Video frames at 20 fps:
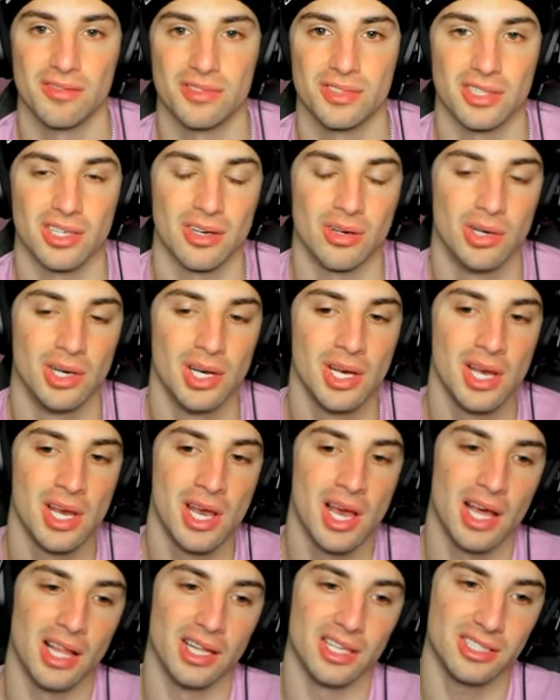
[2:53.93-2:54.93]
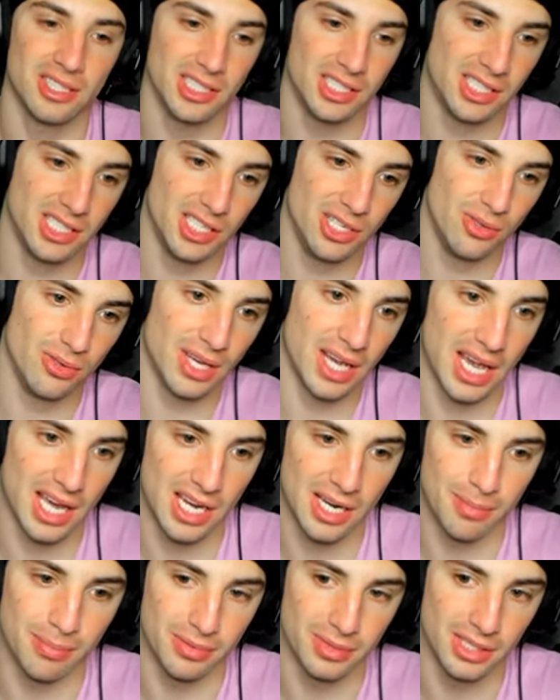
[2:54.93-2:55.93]
So let's just see who they end
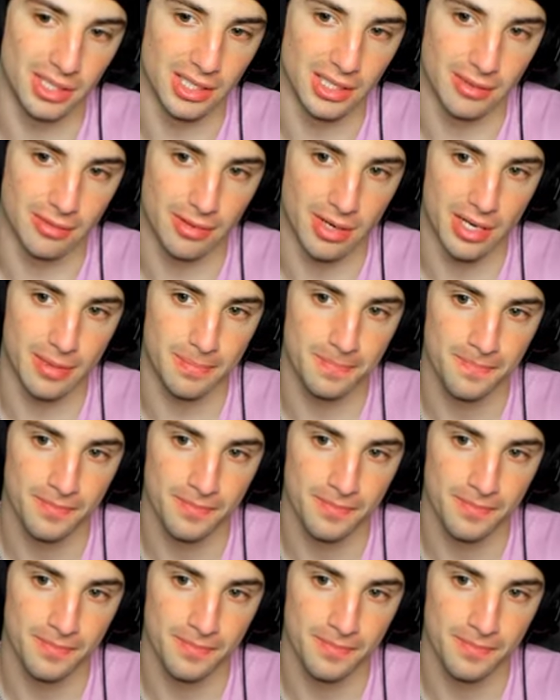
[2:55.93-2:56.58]
up leading, right?